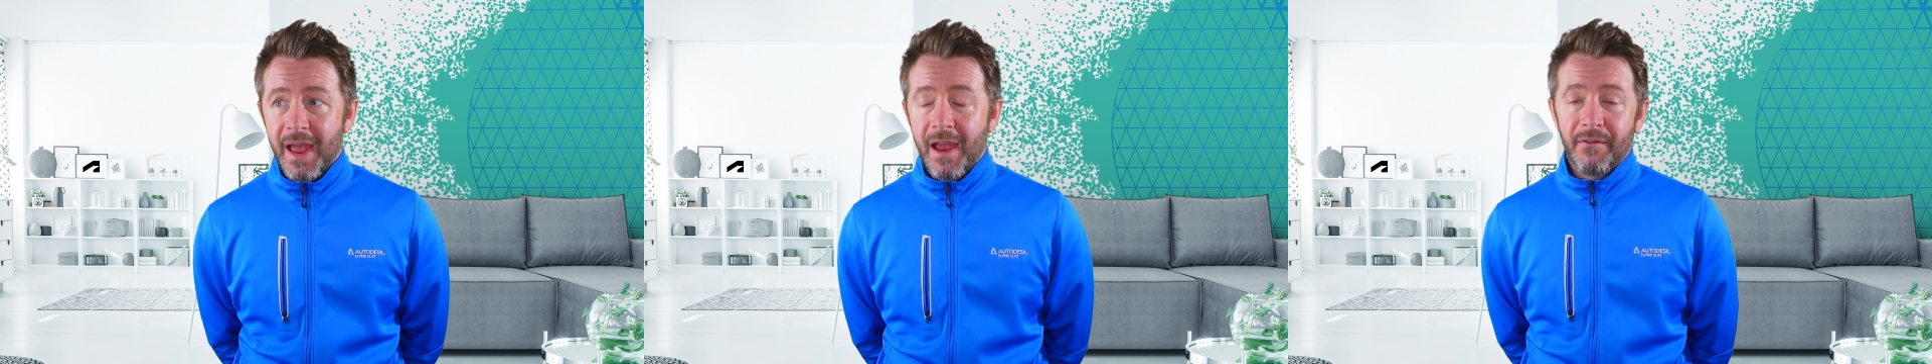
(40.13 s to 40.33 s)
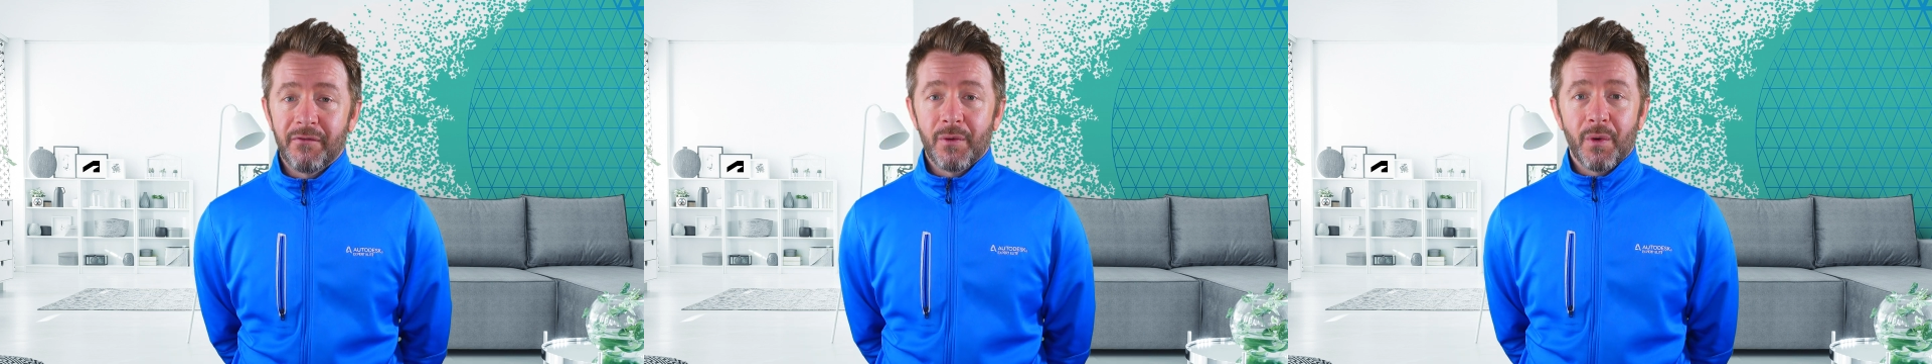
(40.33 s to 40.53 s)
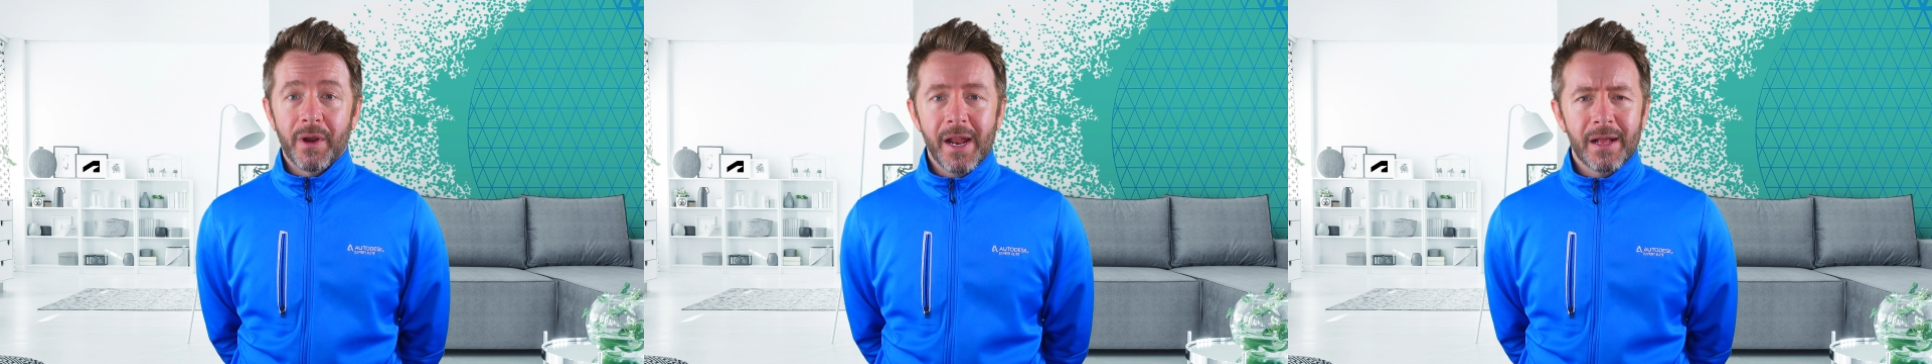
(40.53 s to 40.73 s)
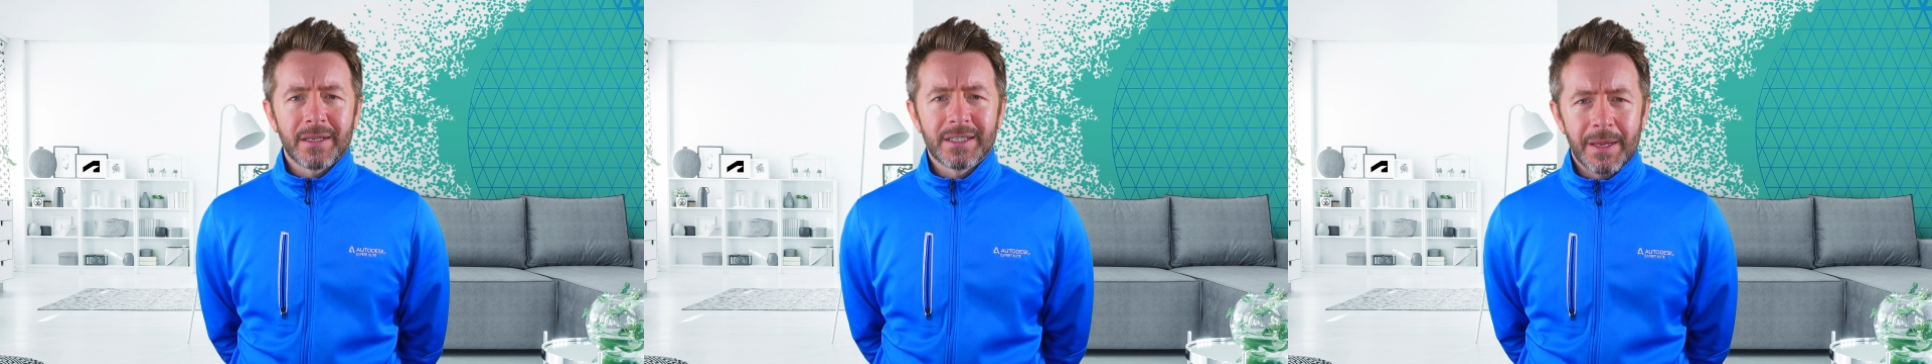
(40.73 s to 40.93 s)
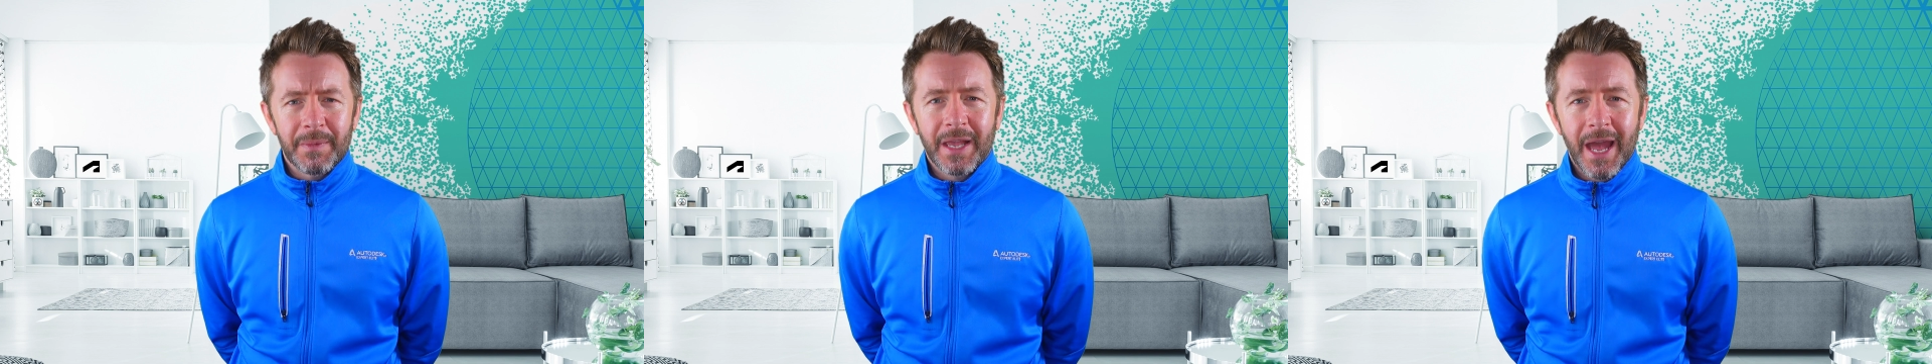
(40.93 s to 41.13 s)
everyone
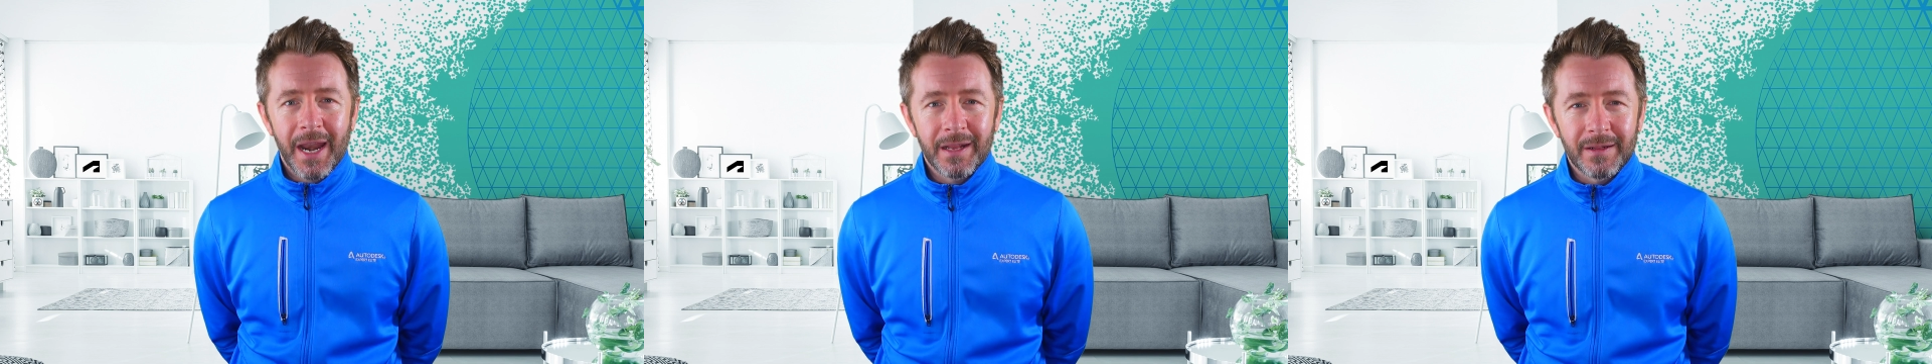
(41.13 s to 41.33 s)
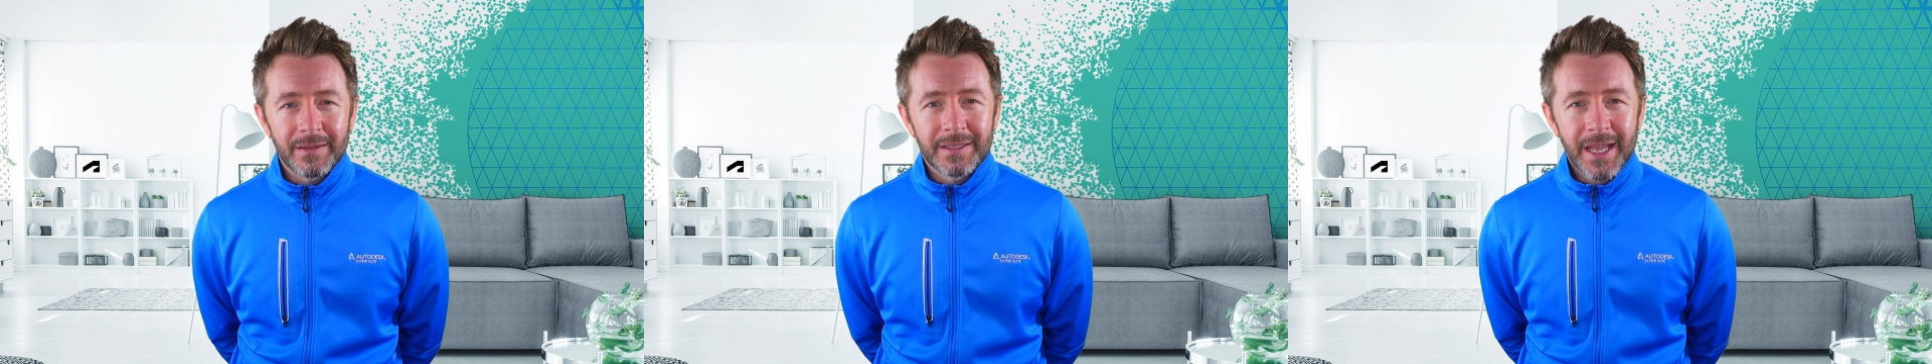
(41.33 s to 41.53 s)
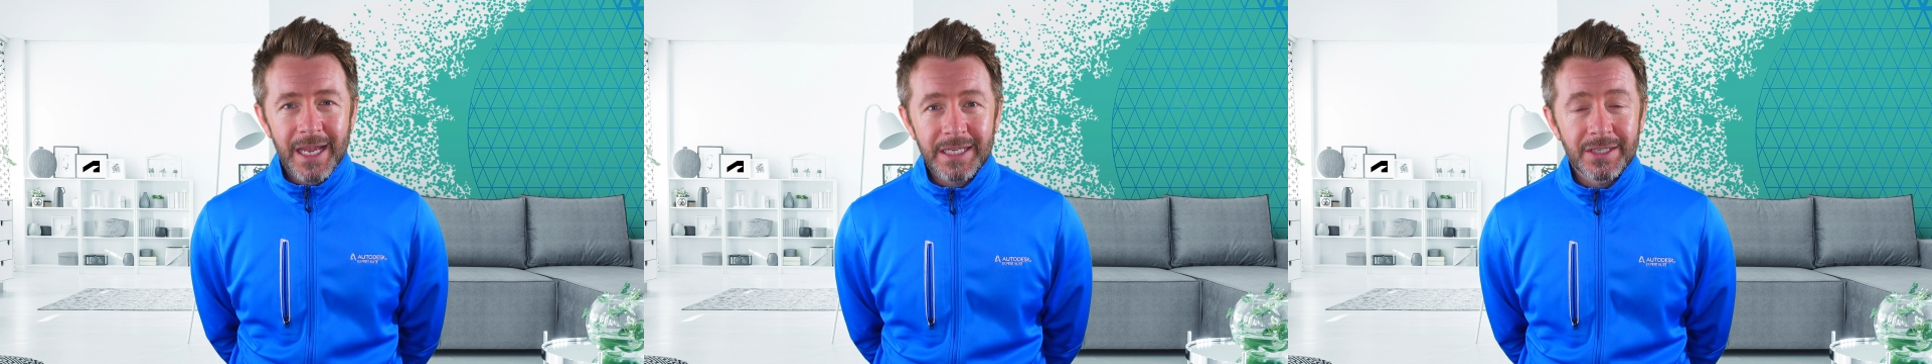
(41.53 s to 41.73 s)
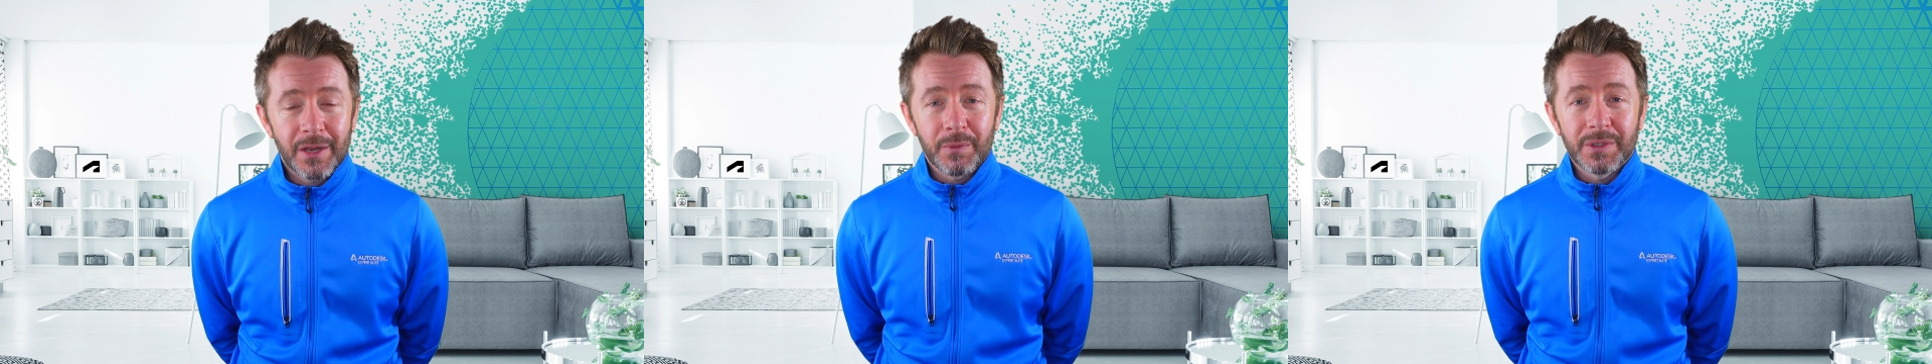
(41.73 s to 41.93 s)
else that Mechanical Desktop